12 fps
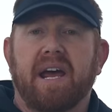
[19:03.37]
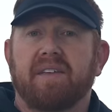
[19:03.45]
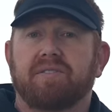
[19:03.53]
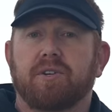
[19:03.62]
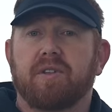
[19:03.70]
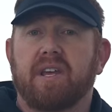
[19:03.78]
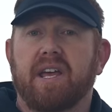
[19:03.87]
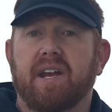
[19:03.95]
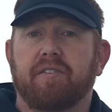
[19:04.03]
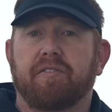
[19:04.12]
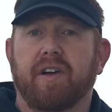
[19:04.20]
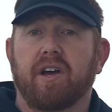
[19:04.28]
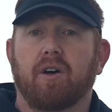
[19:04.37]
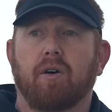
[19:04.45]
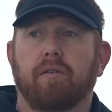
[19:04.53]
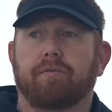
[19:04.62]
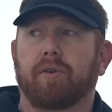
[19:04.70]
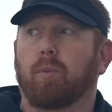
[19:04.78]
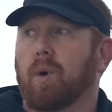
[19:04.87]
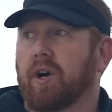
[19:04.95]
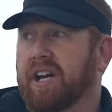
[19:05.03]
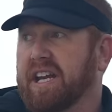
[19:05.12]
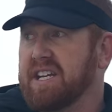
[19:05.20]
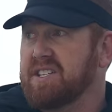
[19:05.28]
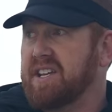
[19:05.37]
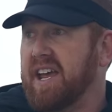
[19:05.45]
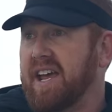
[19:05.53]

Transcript: path to the NFL from where he's